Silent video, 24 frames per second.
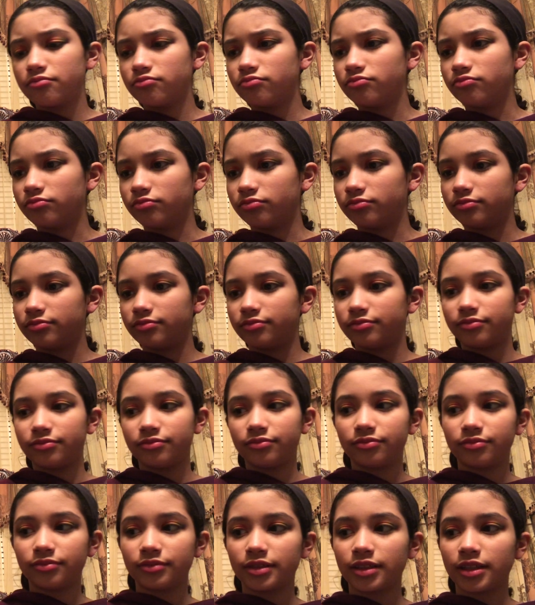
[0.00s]
And
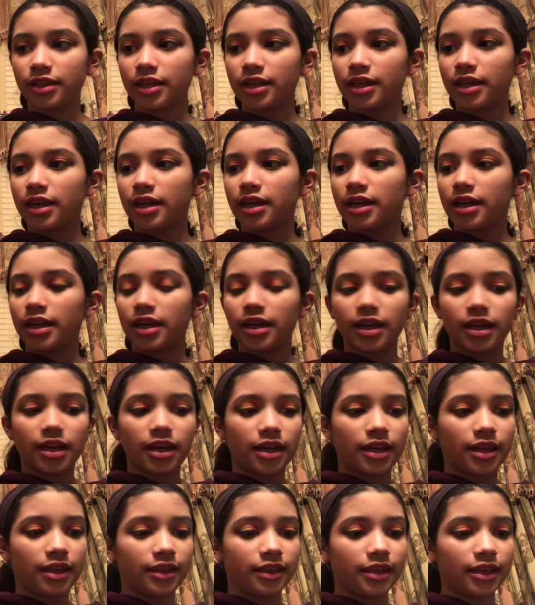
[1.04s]

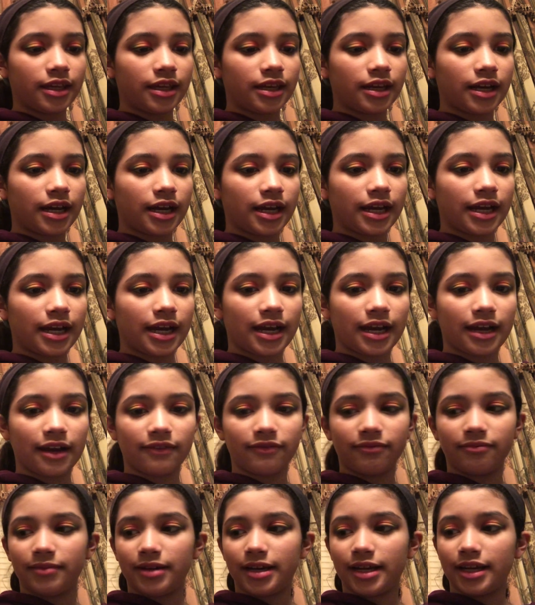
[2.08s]
then I
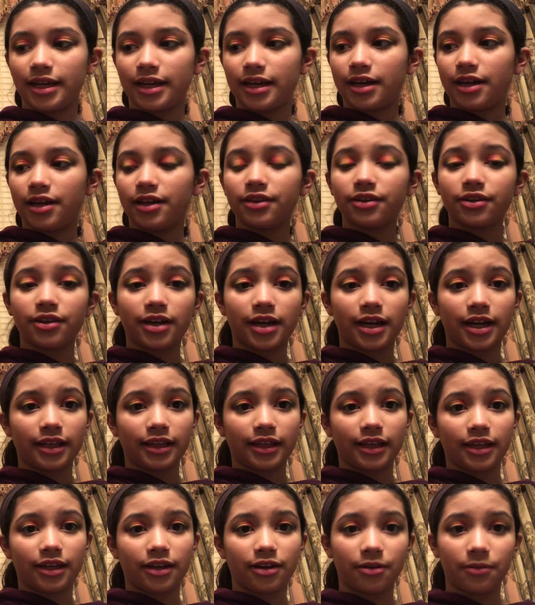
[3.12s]
have my other
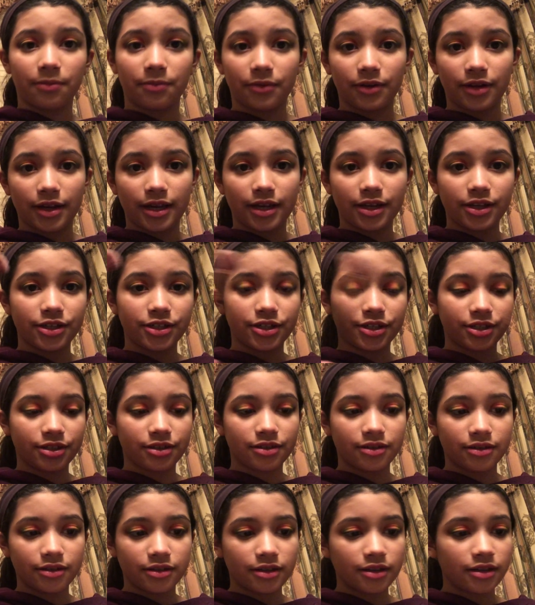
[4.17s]
highlighter brush.
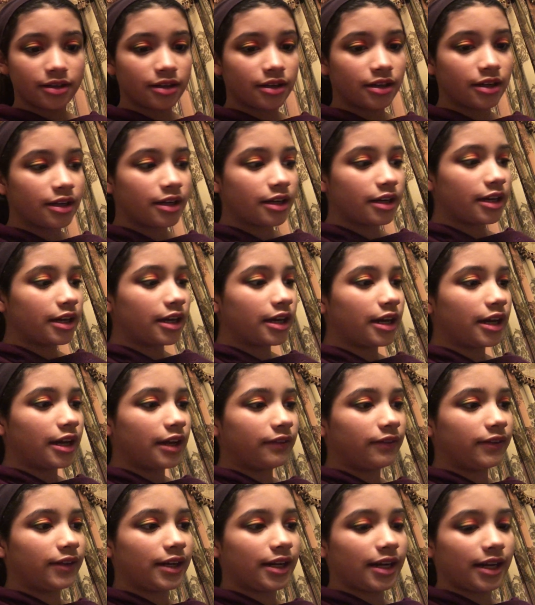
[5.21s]

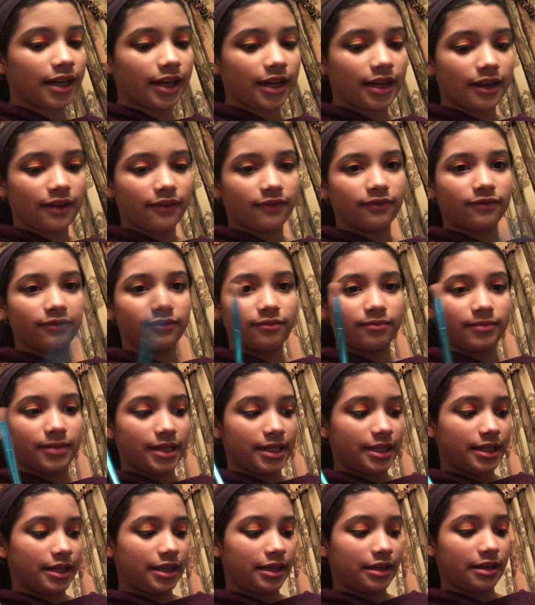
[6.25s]
And then I have
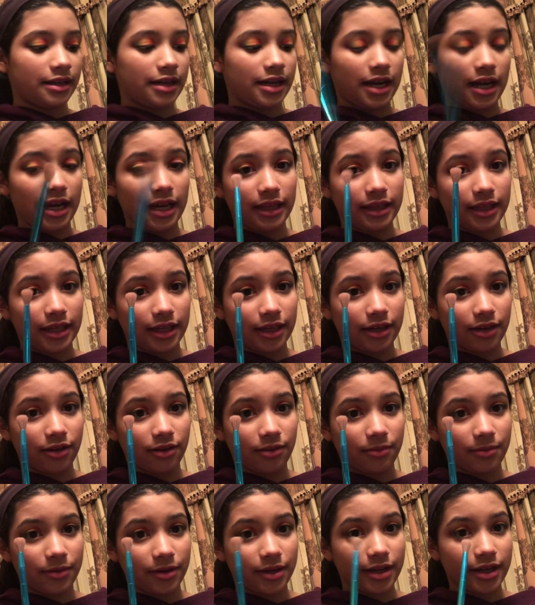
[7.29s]
my
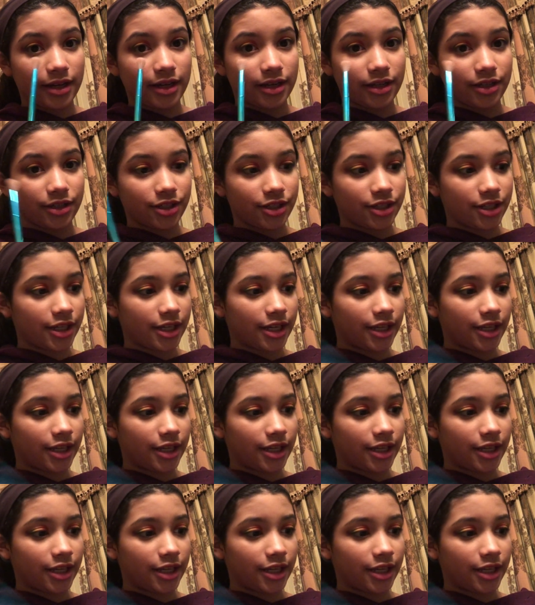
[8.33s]
highlighter brush.